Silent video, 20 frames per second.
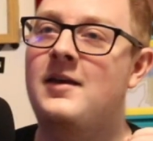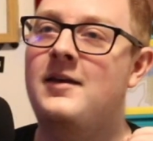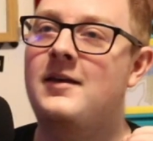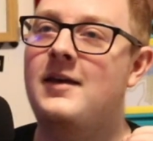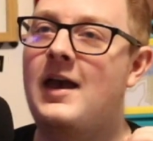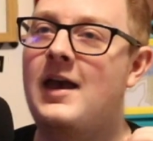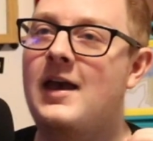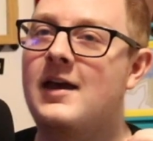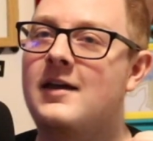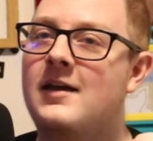
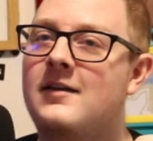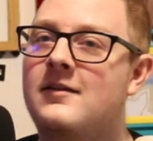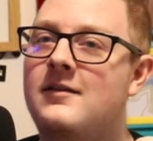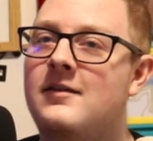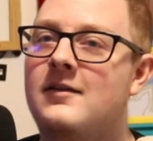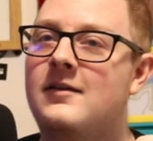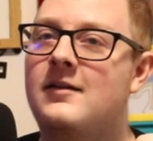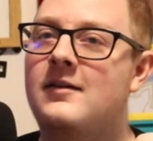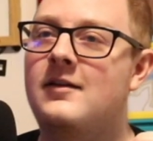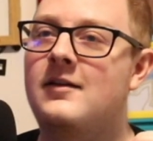And
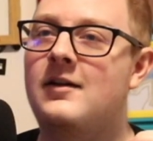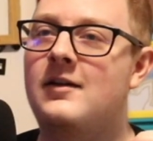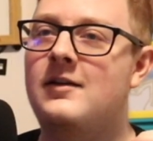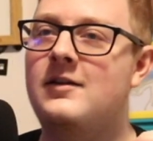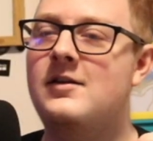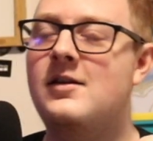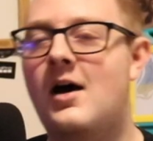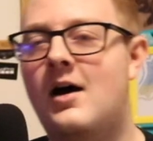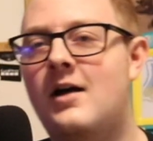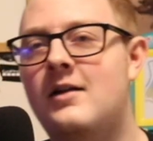
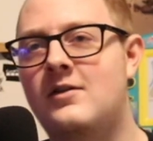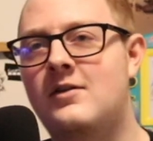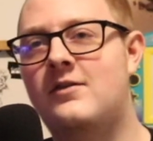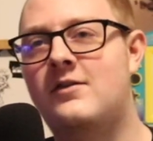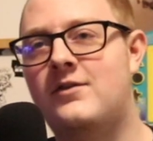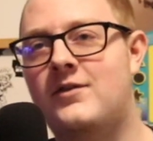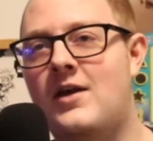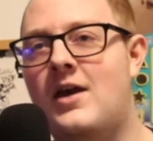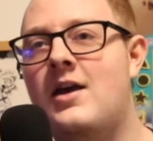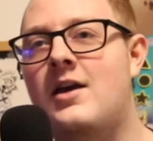not to
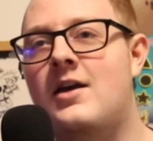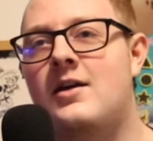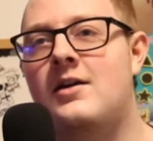say